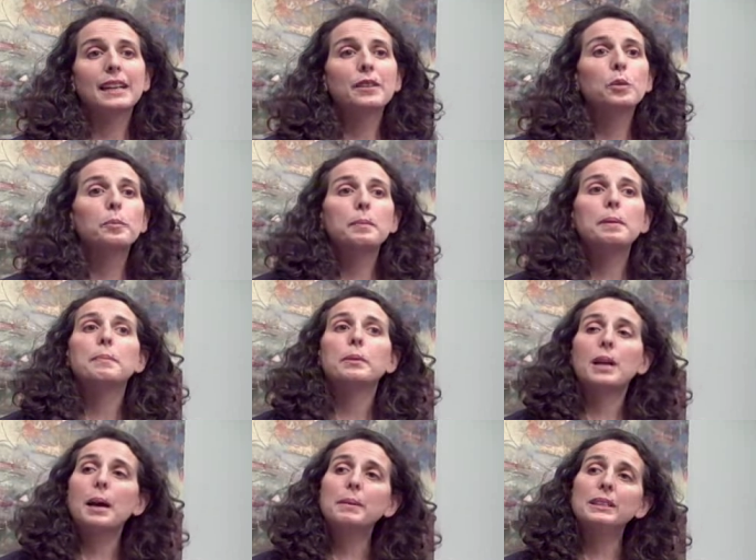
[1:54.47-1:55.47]
and there'll be people
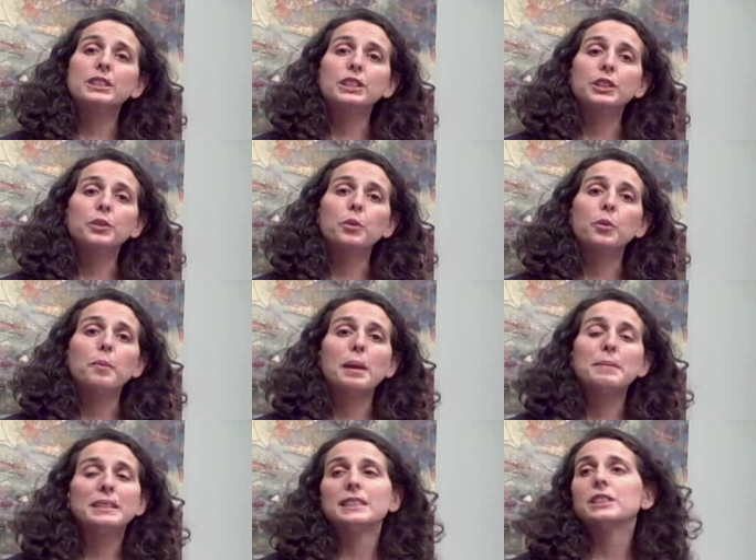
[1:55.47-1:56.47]
coming to you who
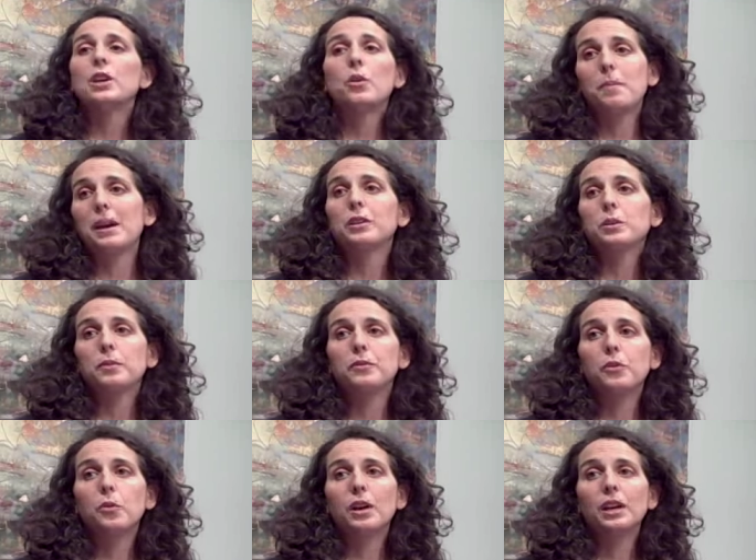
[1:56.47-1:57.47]
maybe didn't know about you
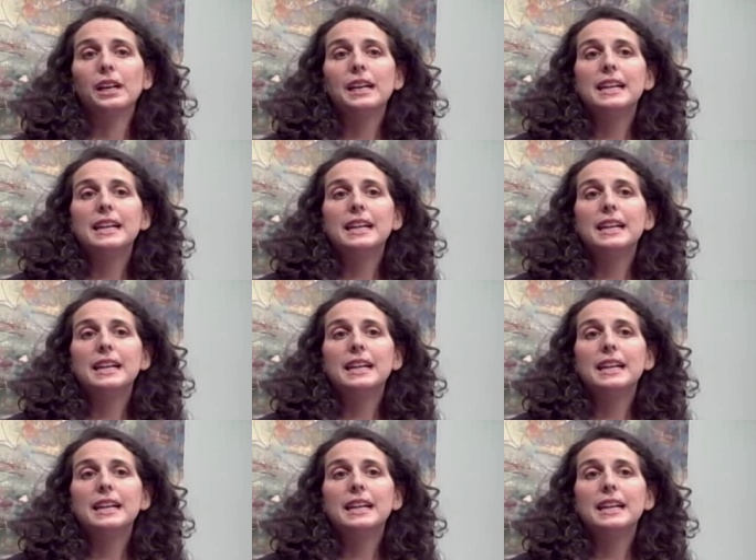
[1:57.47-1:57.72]
before.